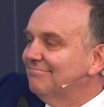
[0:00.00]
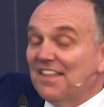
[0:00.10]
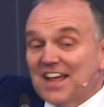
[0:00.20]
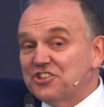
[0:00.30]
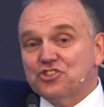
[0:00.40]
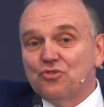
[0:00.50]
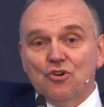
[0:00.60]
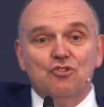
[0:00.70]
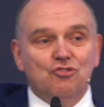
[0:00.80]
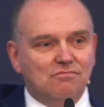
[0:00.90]
And that's
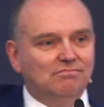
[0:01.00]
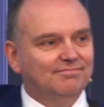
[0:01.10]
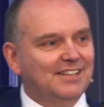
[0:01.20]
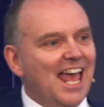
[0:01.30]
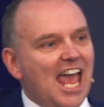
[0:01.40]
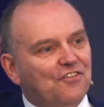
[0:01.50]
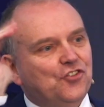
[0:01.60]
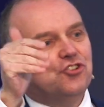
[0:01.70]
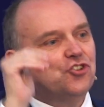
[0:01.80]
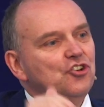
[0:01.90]
true. If
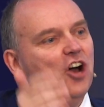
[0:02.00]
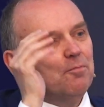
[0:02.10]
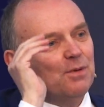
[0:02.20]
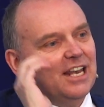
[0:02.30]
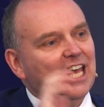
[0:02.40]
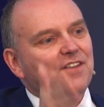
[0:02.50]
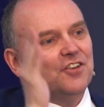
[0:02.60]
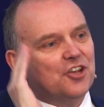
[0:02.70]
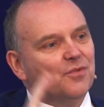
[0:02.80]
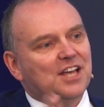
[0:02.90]
you do not believe
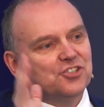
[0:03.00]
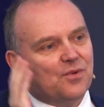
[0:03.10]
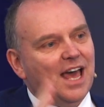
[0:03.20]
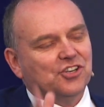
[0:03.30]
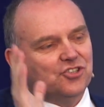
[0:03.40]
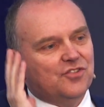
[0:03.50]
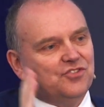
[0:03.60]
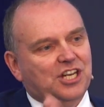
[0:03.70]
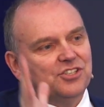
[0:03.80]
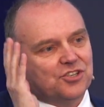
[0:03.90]
in the resurrection of
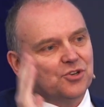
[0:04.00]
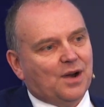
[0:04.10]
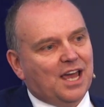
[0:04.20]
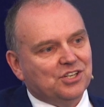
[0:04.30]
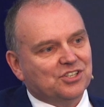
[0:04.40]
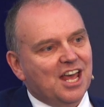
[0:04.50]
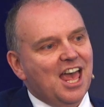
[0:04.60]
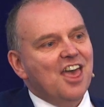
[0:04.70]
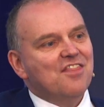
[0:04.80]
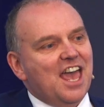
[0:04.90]
Jesus Christ,
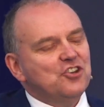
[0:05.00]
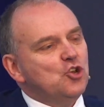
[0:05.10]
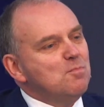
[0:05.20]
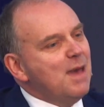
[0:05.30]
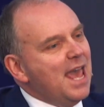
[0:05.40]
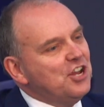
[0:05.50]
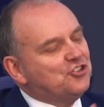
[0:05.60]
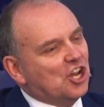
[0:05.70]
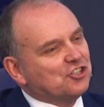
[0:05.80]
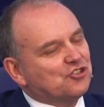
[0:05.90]
then you may
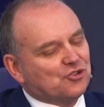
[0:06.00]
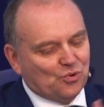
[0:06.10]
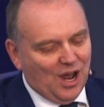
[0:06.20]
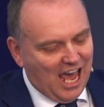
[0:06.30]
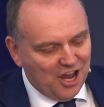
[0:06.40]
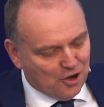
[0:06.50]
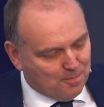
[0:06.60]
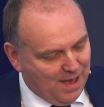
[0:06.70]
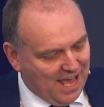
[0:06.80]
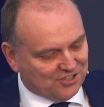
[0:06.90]
just try your
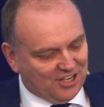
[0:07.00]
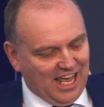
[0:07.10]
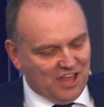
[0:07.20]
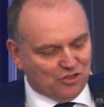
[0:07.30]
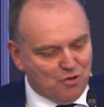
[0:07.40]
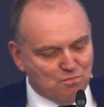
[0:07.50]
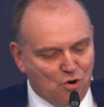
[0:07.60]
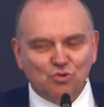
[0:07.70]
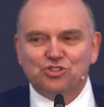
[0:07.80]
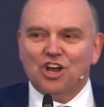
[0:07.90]
best to get the
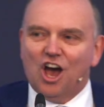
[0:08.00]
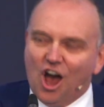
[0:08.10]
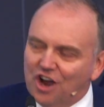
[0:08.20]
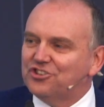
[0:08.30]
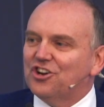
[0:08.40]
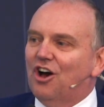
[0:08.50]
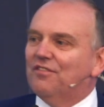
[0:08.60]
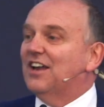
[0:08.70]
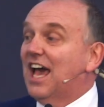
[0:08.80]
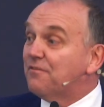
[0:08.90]
most out
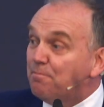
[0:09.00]
of life.